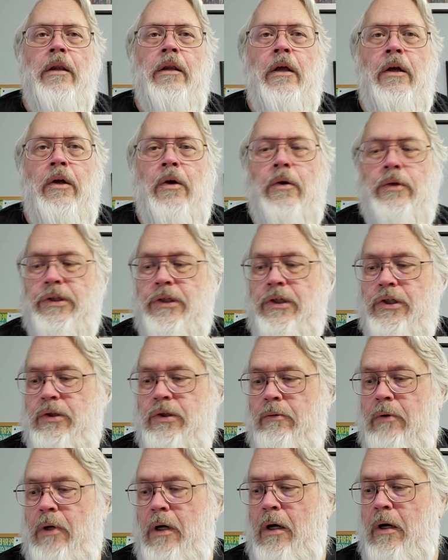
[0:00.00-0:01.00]
Goes to
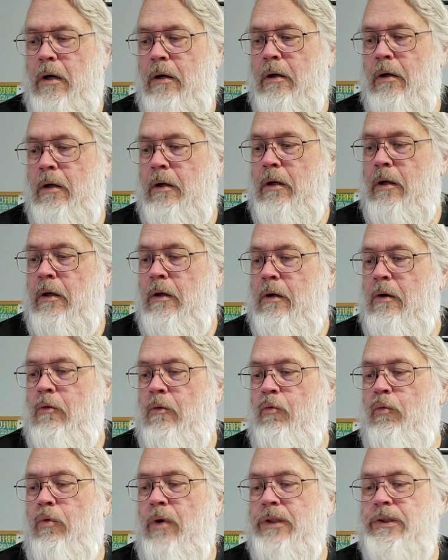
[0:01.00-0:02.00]
Gerar,
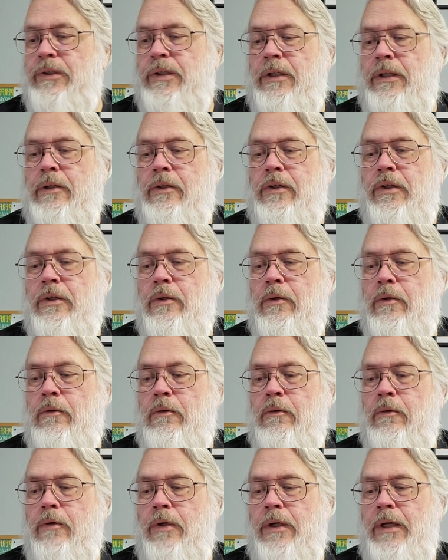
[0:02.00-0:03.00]
runs
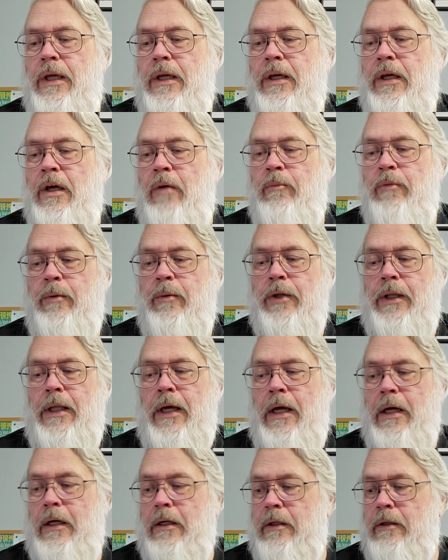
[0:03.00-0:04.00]
into King
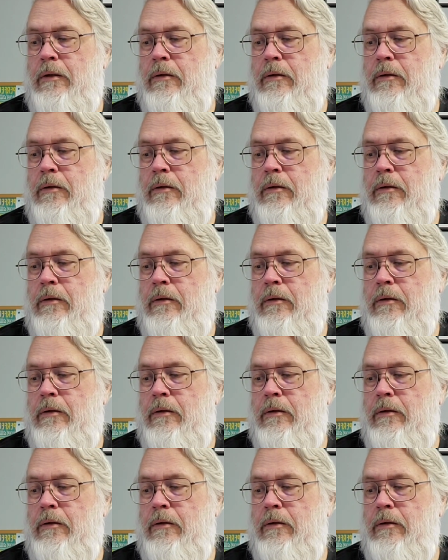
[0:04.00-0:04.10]
Abimelech,